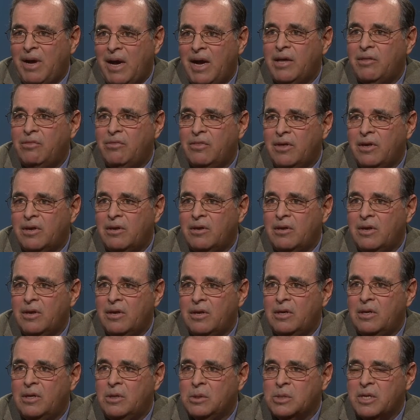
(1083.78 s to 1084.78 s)
I think,
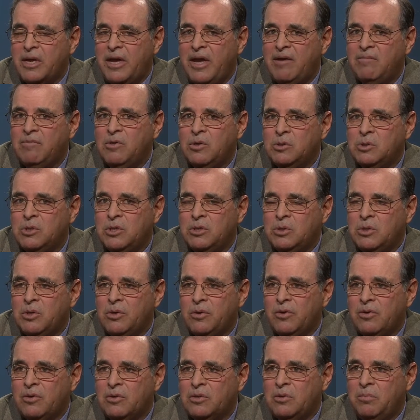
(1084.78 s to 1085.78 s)
is to have those
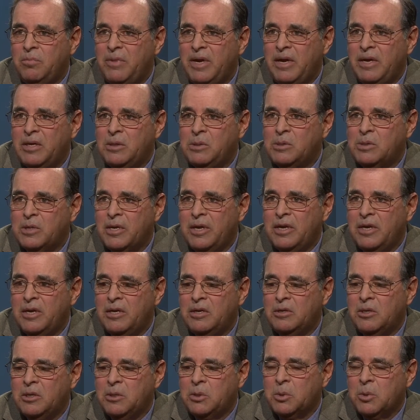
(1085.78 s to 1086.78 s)
internal debates
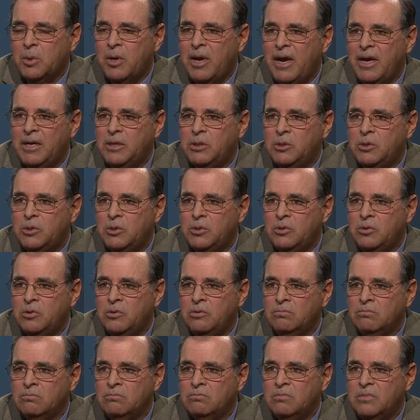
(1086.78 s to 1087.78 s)
and to try
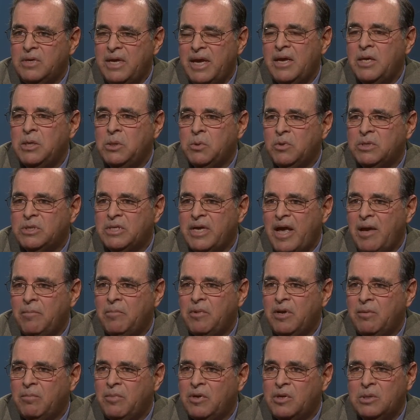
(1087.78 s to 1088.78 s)
to gauge what's
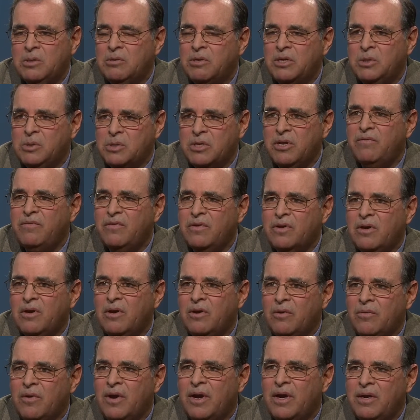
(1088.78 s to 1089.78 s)
happening. But it's, it's
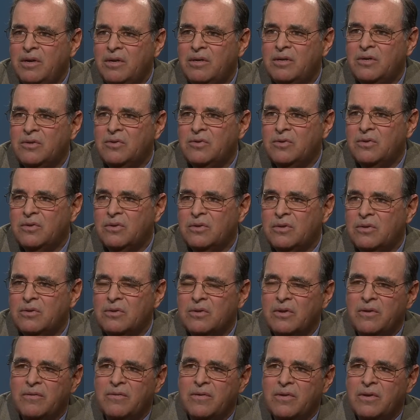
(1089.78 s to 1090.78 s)
difficult, right? It's, it
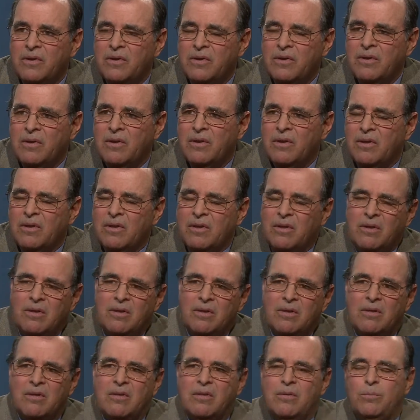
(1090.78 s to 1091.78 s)
is. It is.
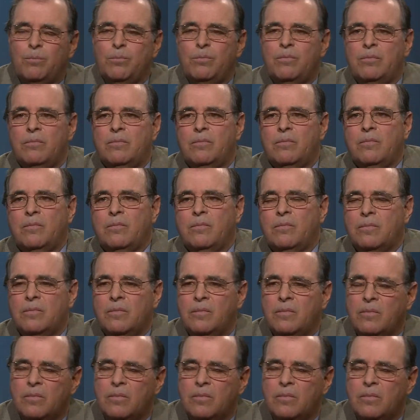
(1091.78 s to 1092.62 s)
Uh, my